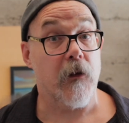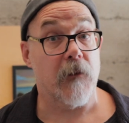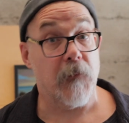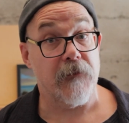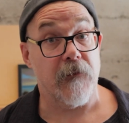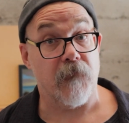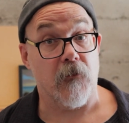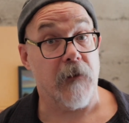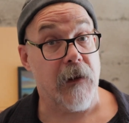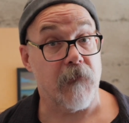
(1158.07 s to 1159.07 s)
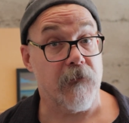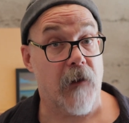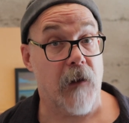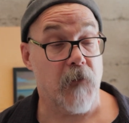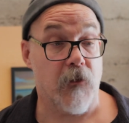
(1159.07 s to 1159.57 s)
going to be different every
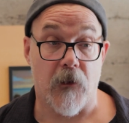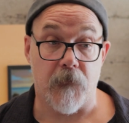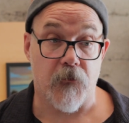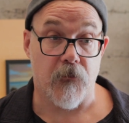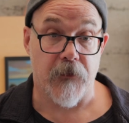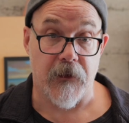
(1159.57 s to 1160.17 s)
time you come to the